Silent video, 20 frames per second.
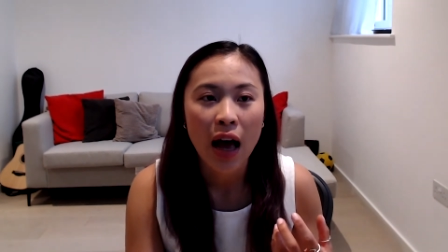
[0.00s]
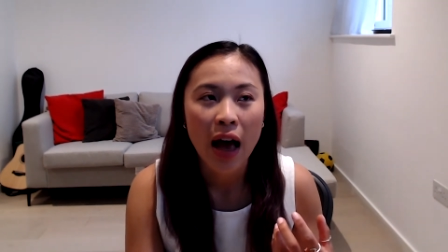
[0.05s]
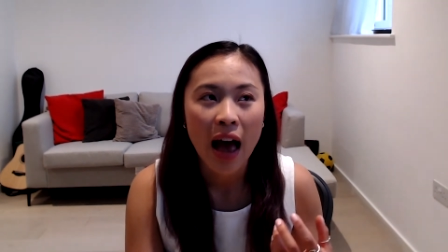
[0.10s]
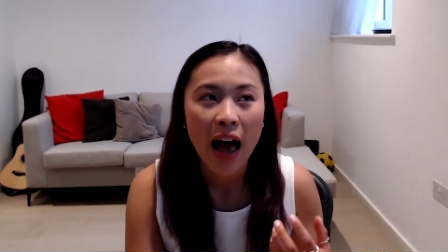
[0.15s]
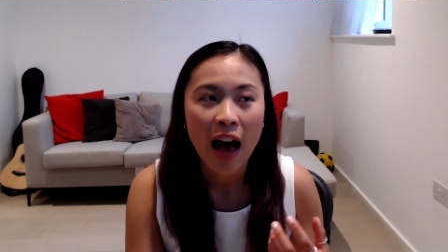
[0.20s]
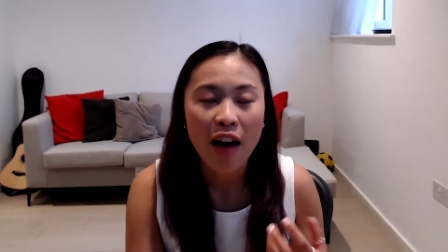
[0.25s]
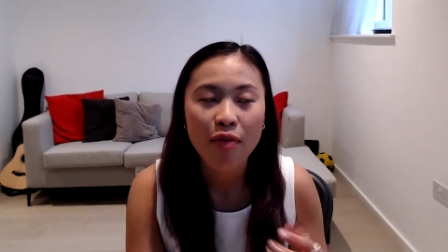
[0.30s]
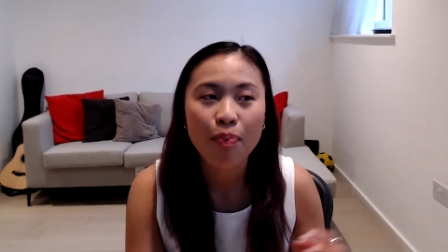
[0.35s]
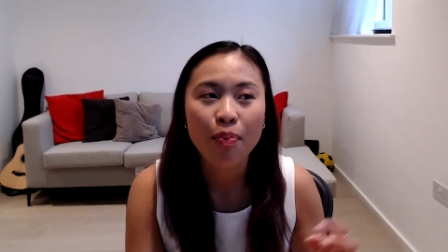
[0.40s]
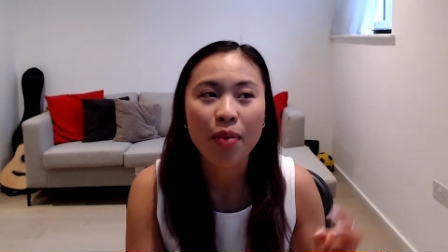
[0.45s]

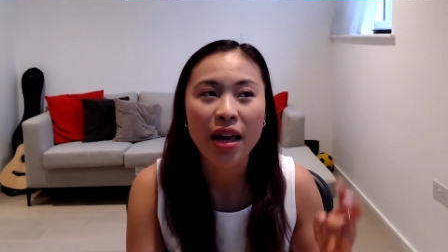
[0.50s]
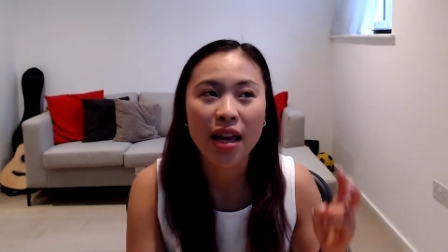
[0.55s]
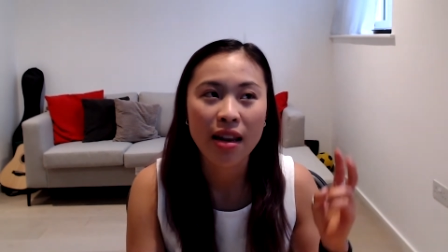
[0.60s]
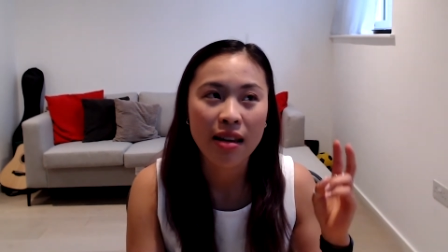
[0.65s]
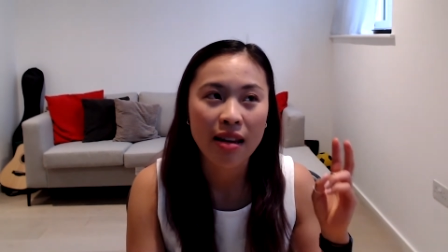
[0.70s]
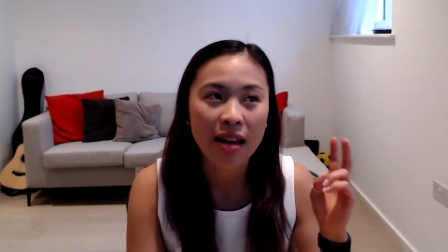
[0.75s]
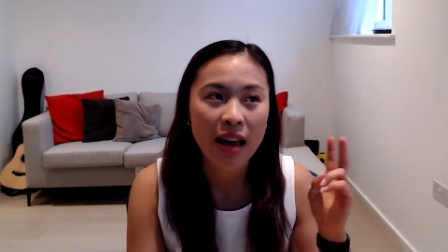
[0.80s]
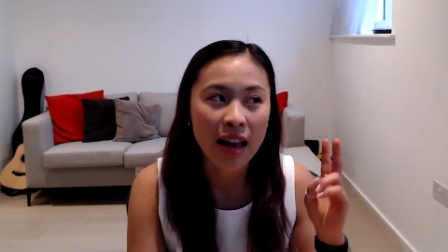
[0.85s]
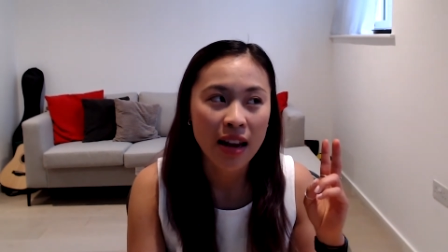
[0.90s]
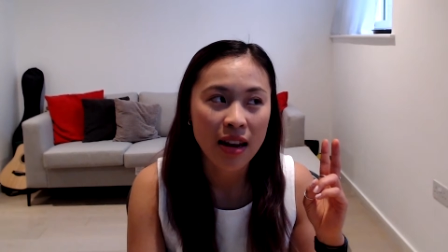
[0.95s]
have
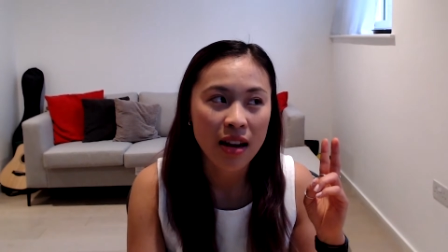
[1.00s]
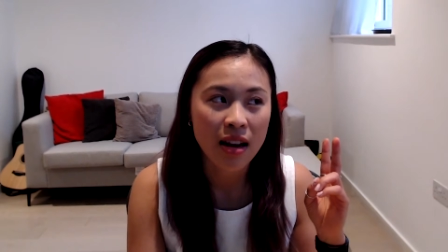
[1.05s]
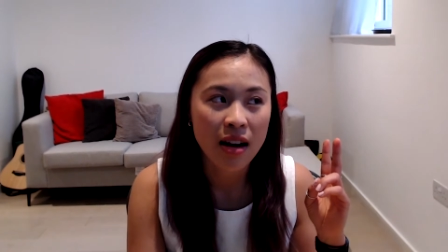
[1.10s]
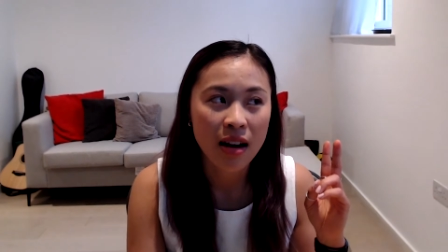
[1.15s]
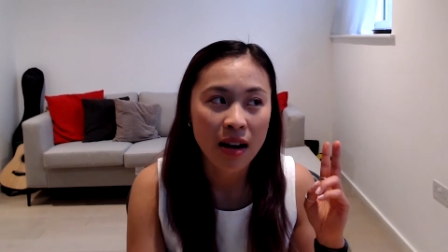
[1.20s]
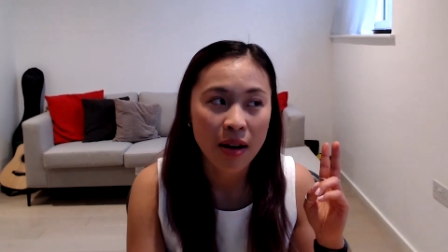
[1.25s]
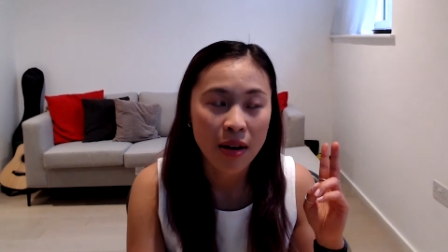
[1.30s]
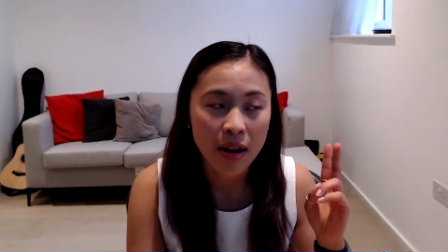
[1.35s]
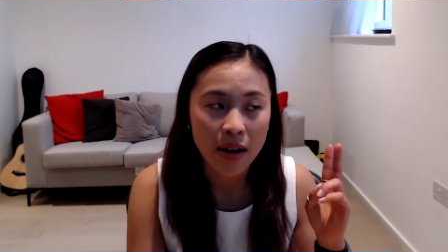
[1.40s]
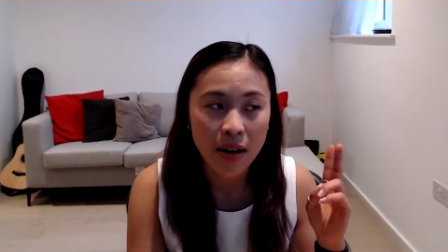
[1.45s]
been in
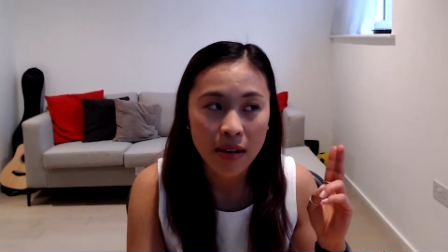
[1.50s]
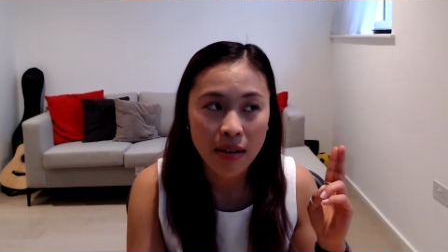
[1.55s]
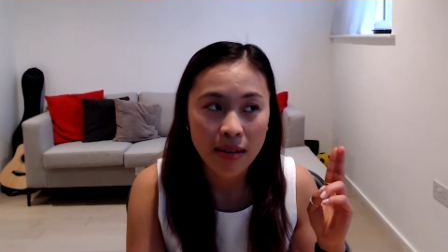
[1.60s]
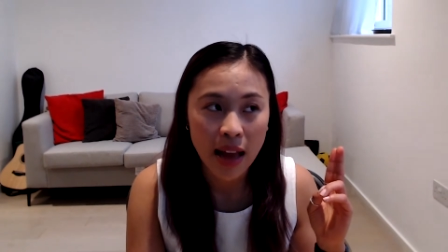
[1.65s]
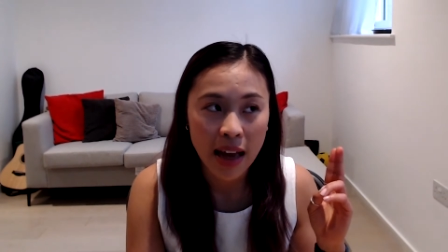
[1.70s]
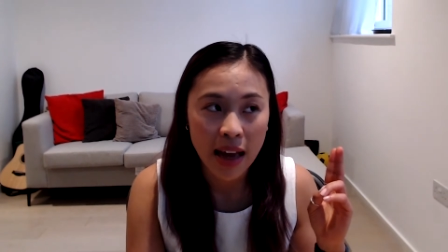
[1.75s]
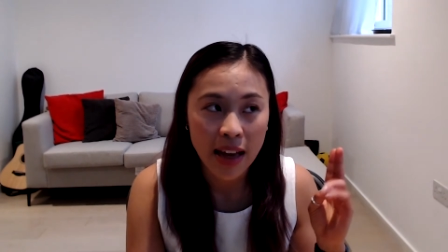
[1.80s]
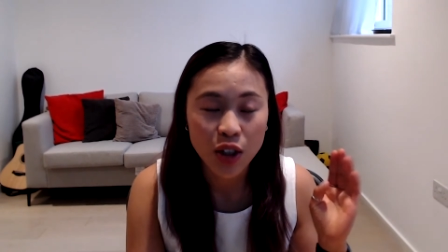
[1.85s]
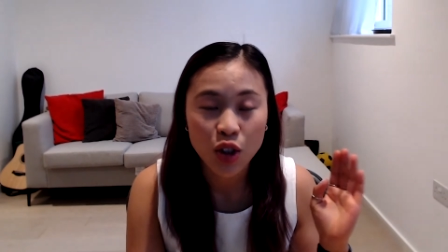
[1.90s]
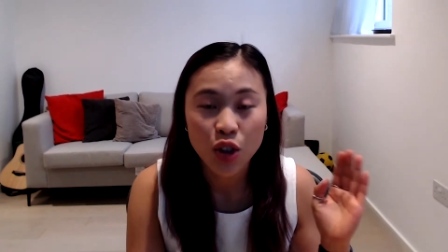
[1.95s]
a
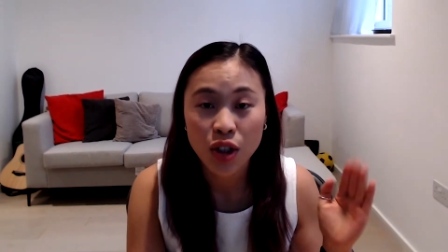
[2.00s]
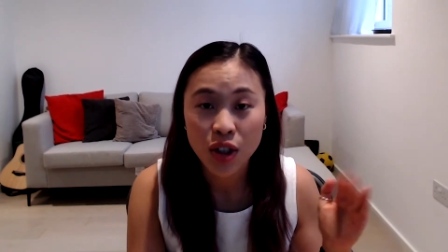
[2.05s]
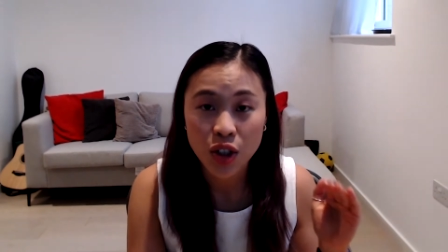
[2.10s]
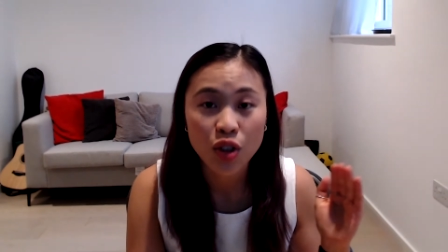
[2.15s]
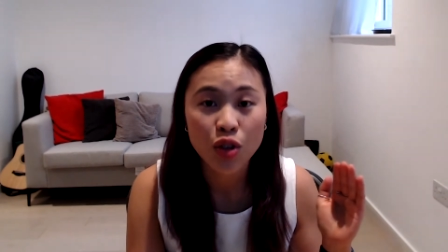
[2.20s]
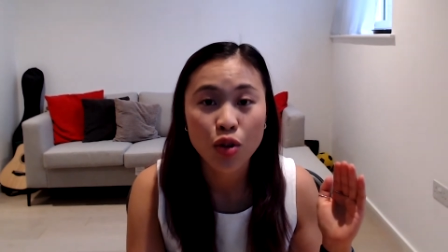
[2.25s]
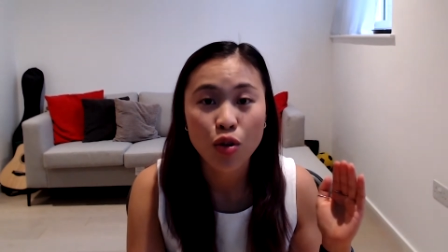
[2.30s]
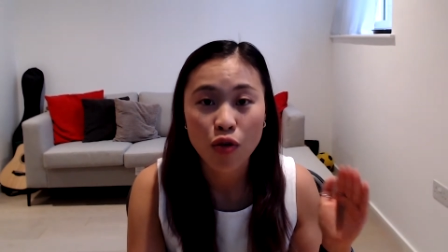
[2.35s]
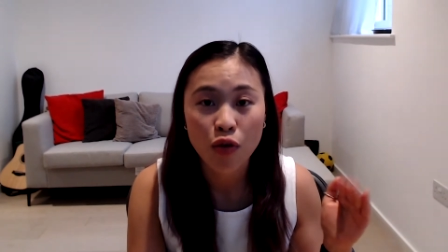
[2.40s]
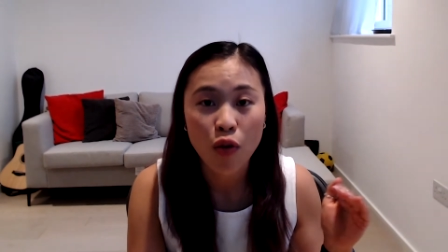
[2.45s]
like
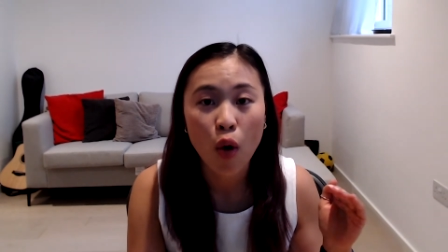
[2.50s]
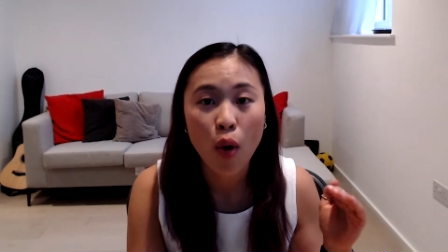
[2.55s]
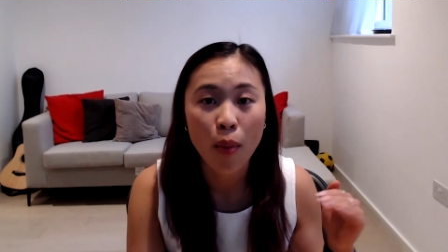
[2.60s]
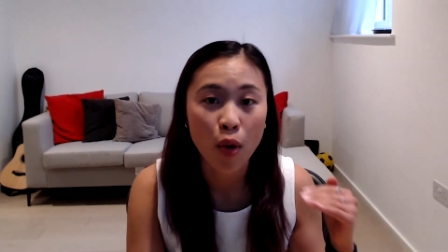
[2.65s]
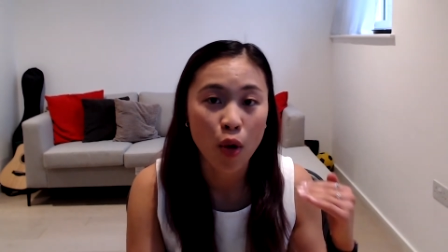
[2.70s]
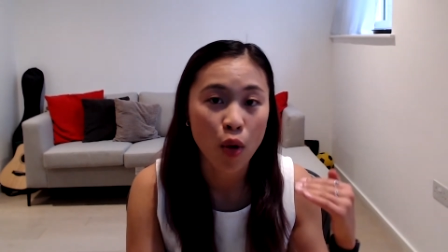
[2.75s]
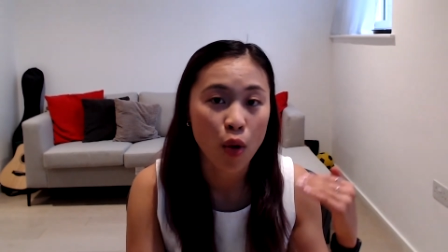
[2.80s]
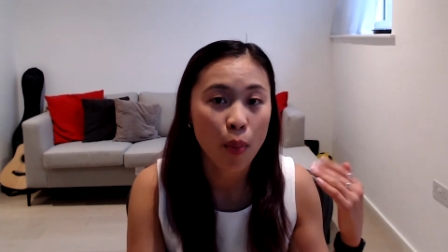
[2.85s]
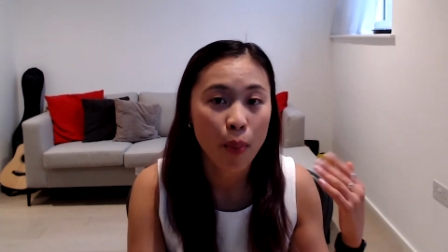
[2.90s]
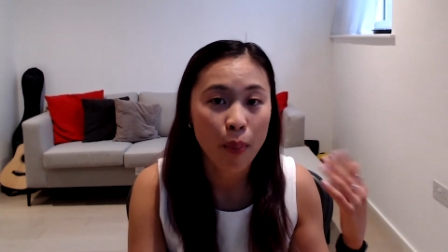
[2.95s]
traditional
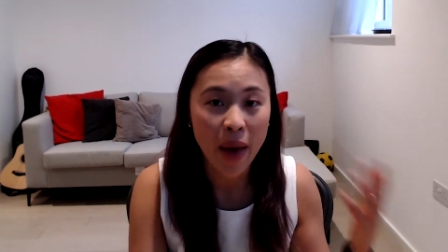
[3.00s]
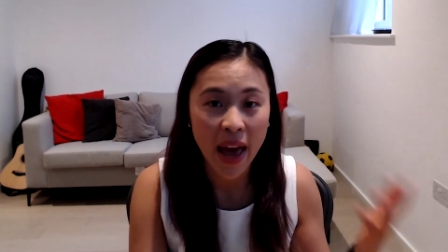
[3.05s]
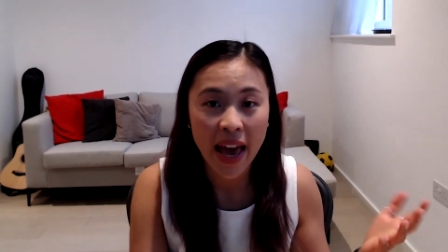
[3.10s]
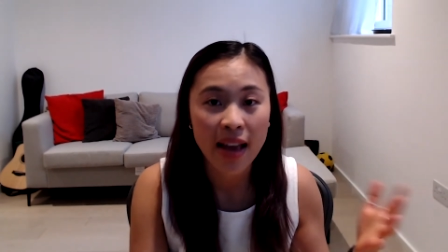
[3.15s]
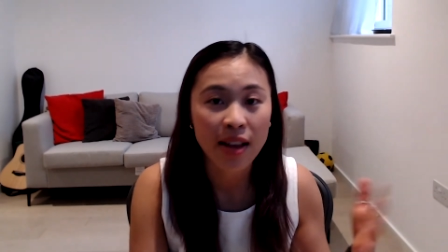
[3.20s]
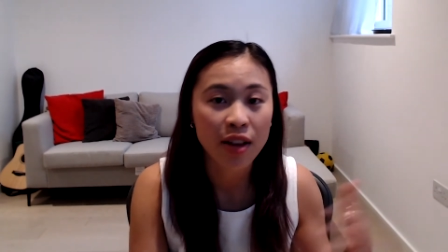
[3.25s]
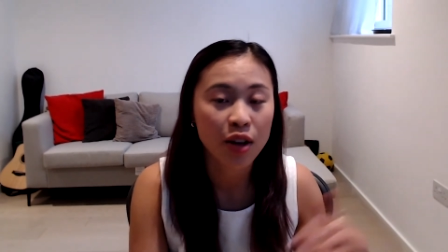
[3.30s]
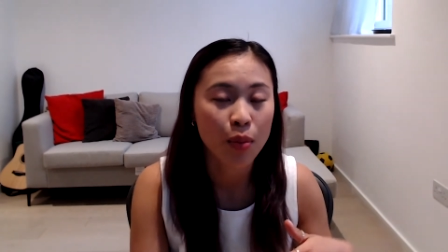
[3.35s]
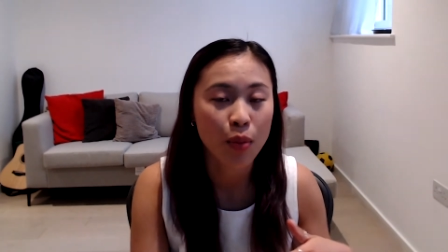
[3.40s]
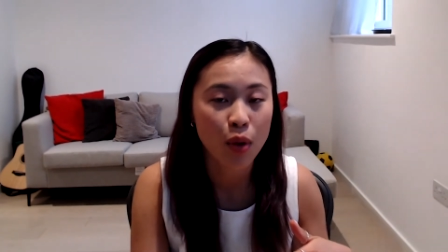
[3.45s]
formal
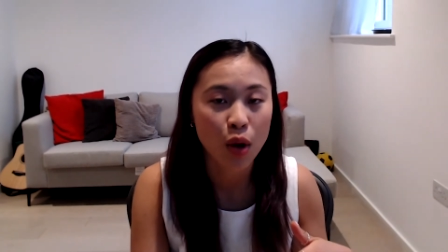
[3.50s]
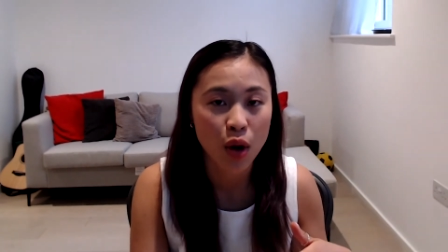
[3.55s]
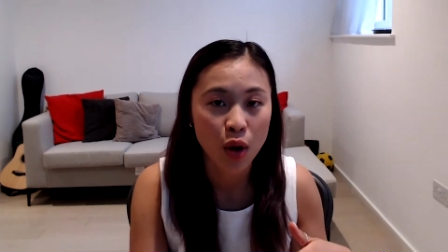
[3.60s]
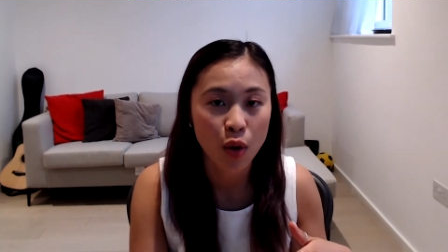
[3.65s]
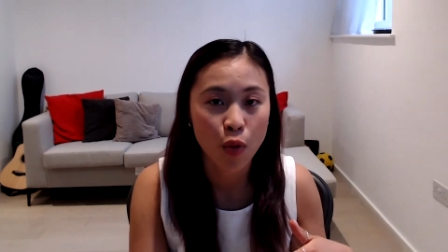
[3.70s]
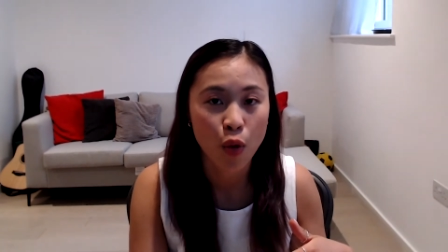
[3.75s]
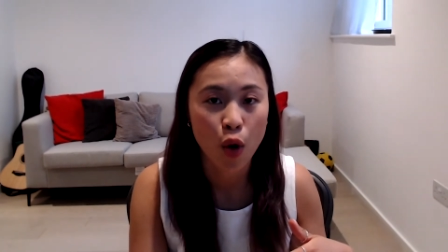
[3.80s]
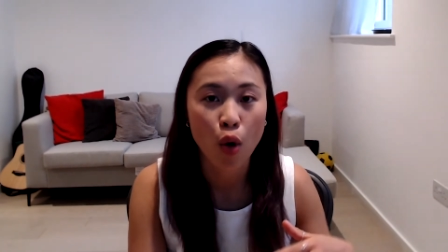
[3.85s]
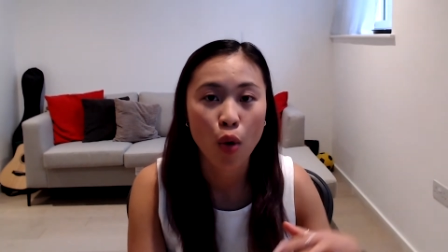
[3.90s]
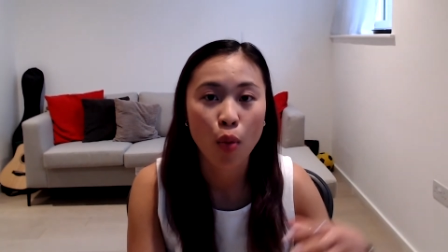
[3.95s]
paid community
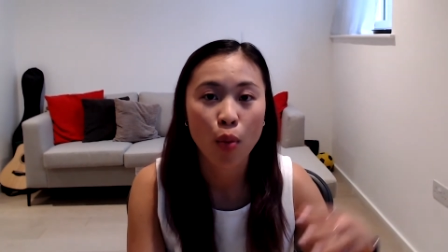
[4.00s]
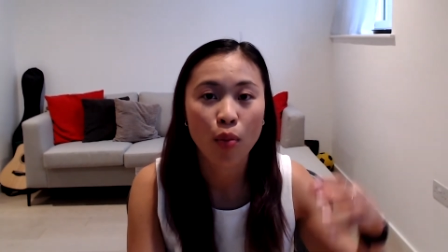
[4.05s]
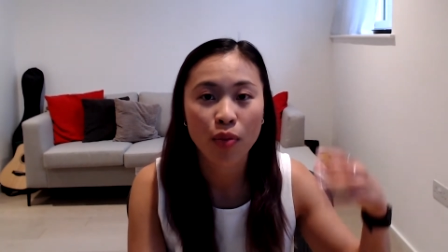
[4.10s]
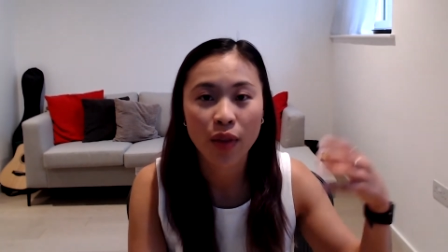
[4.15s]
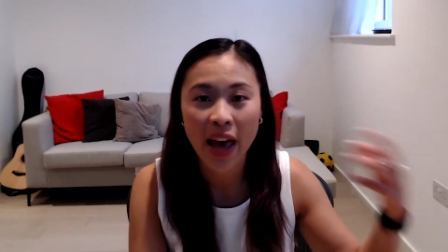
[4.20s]
role,